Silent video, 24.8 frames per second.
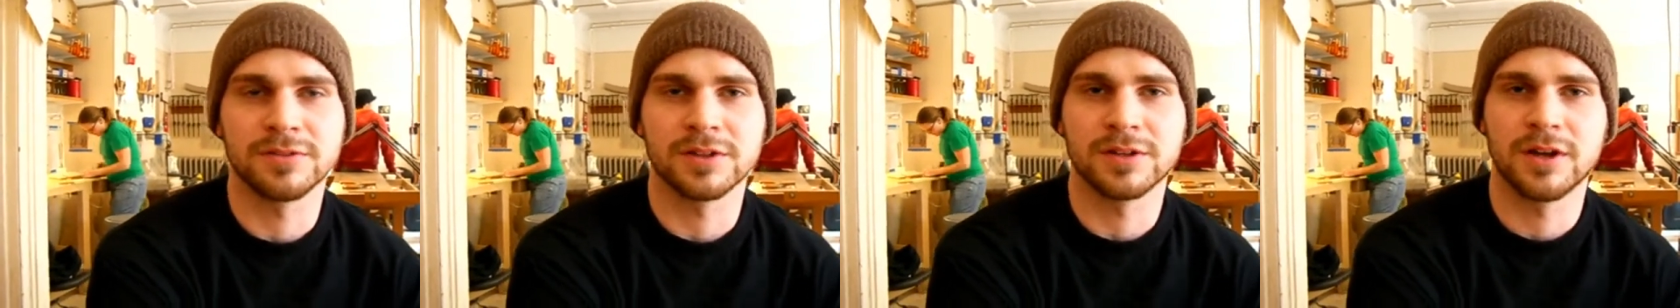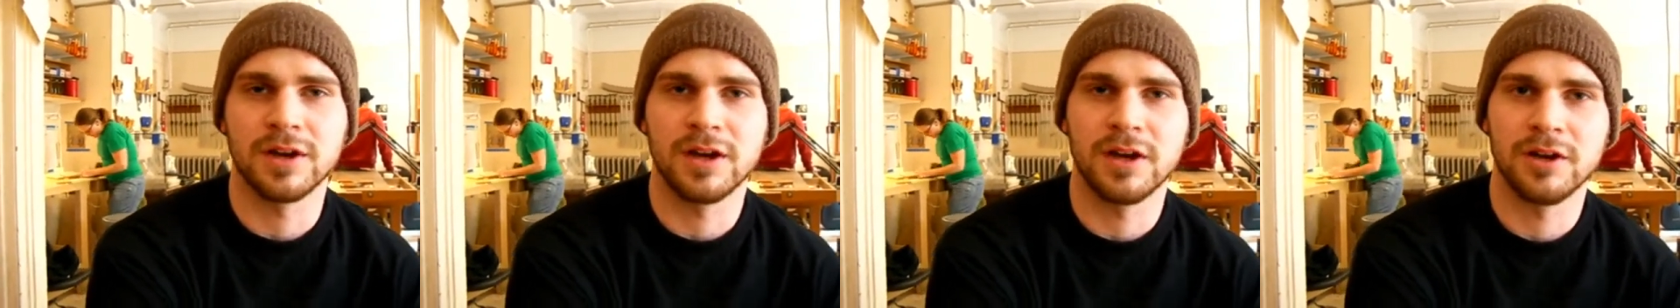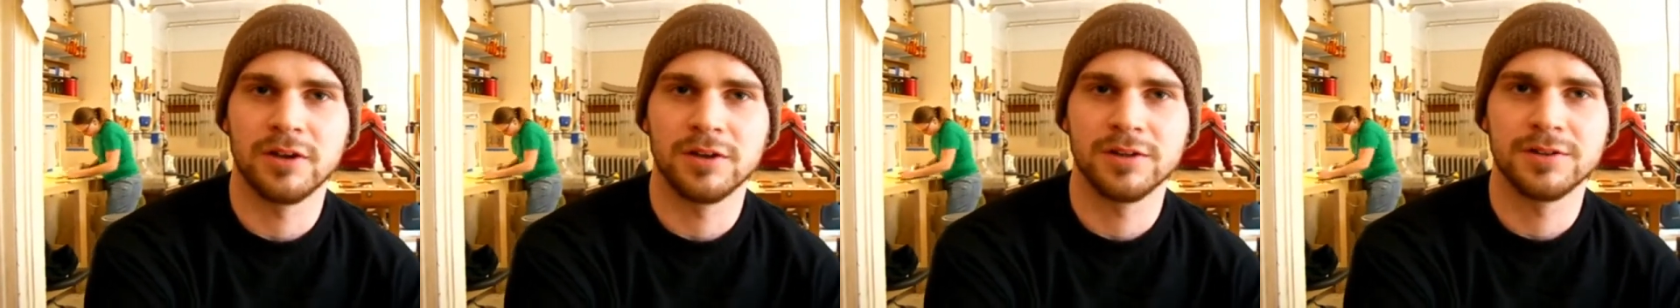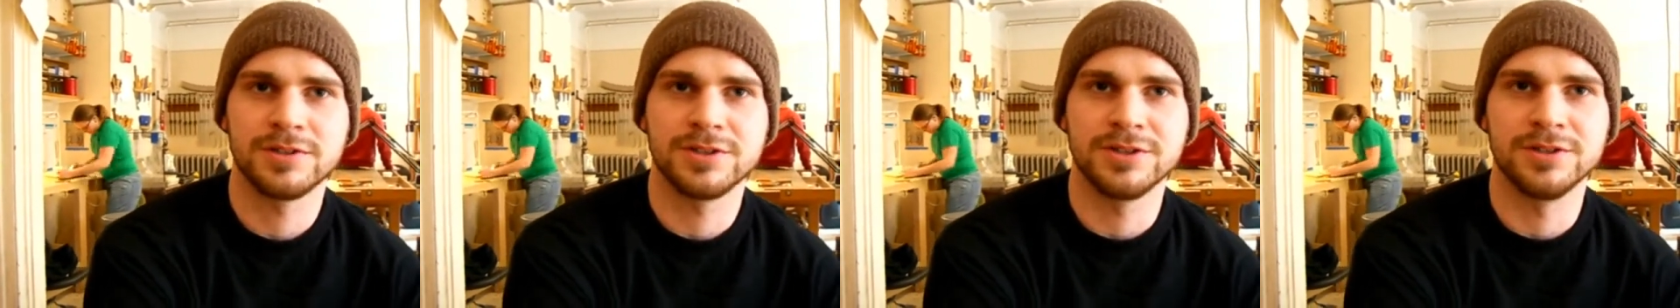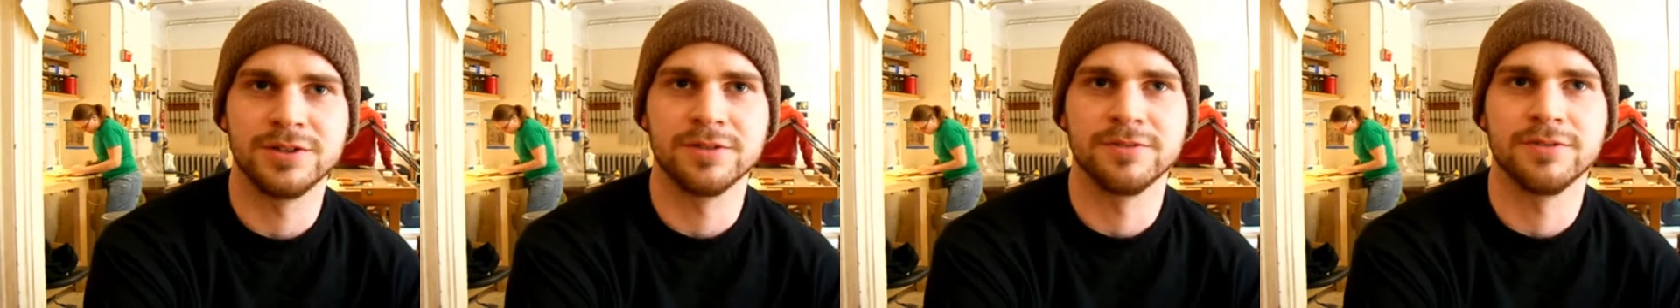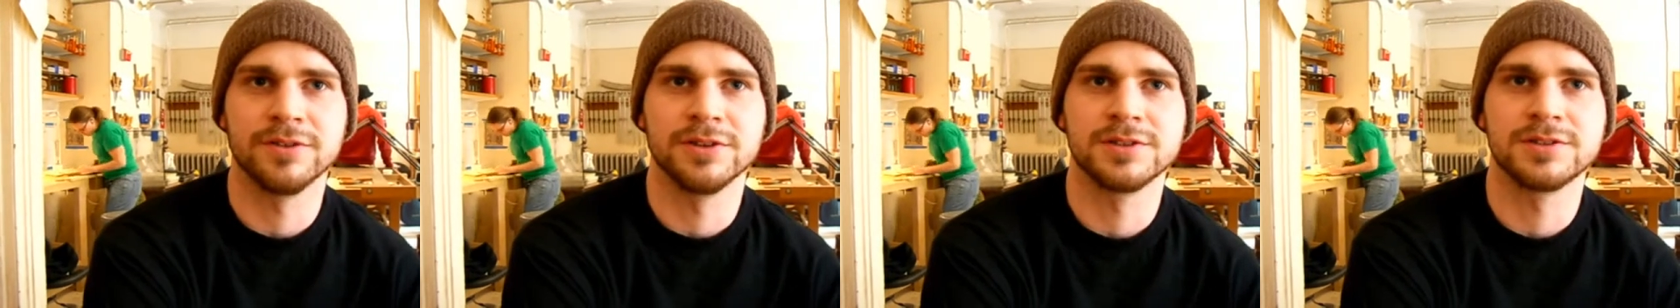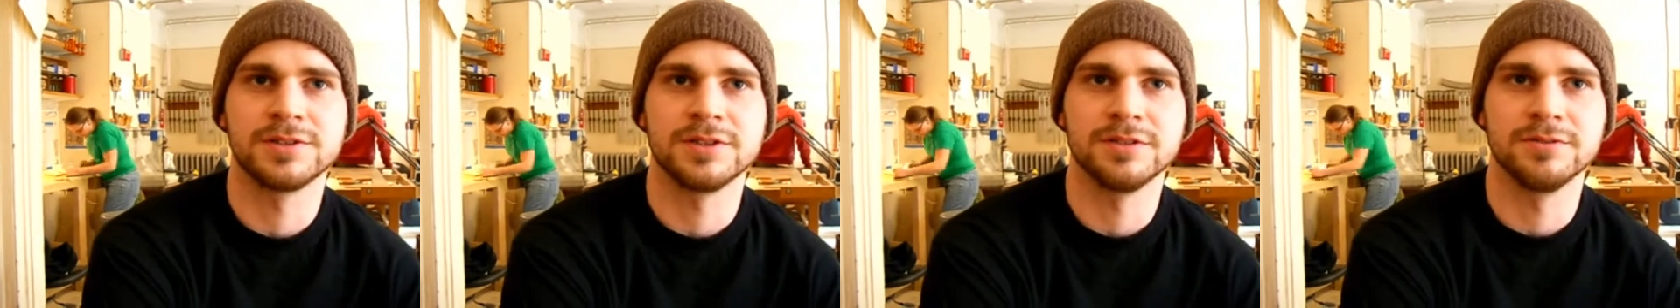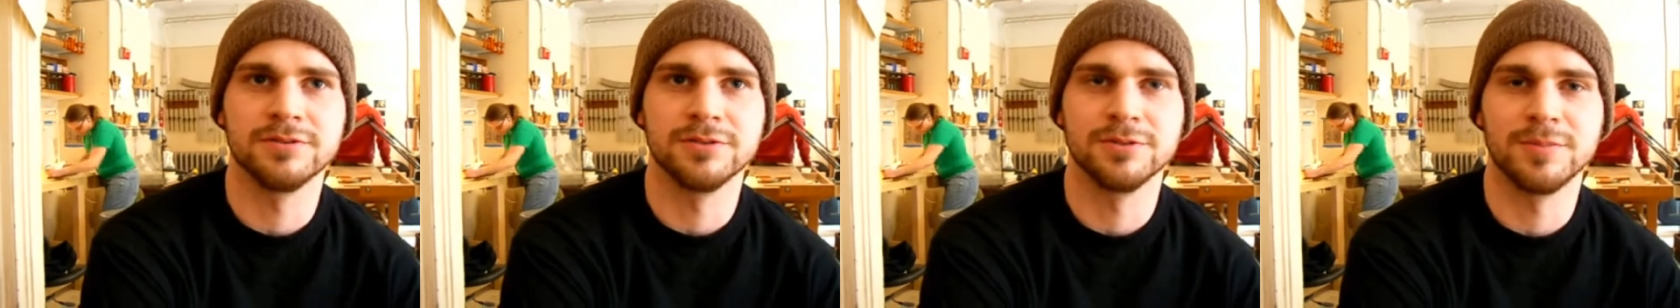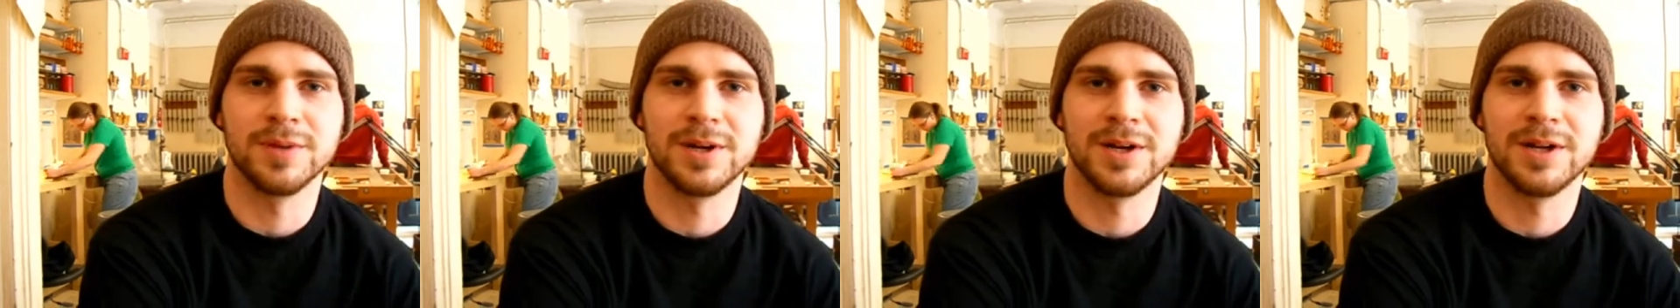to college, University
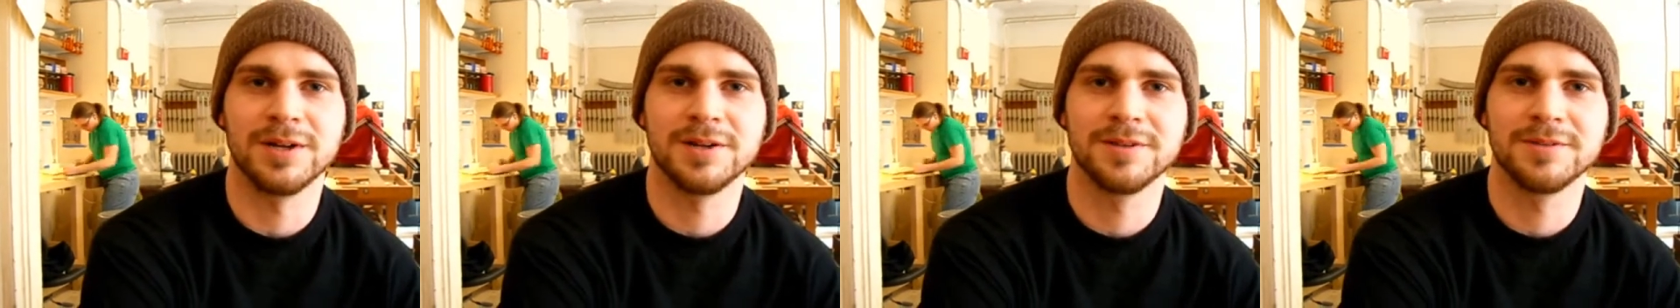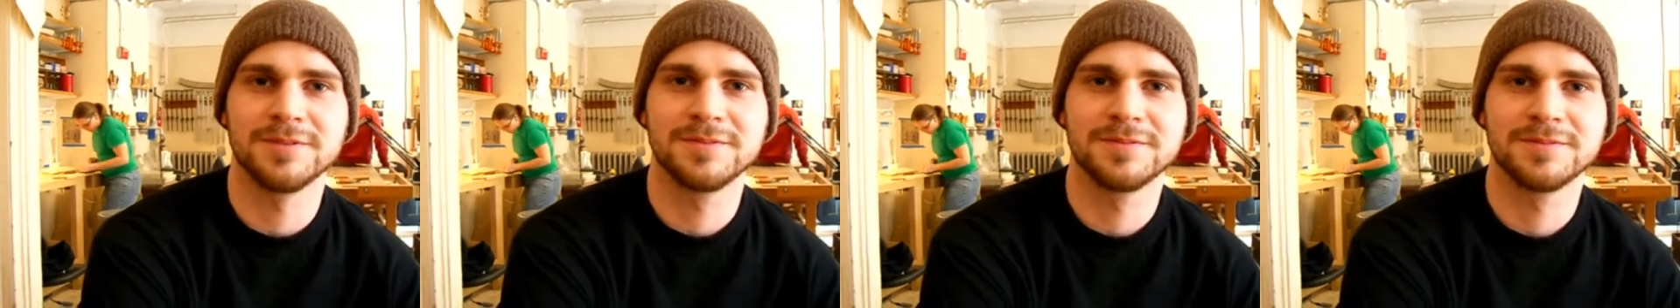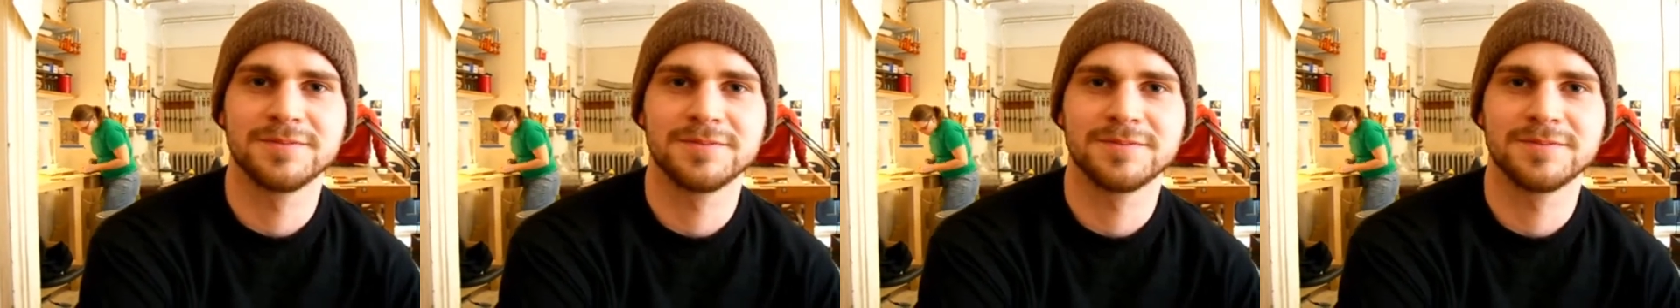of Vermont,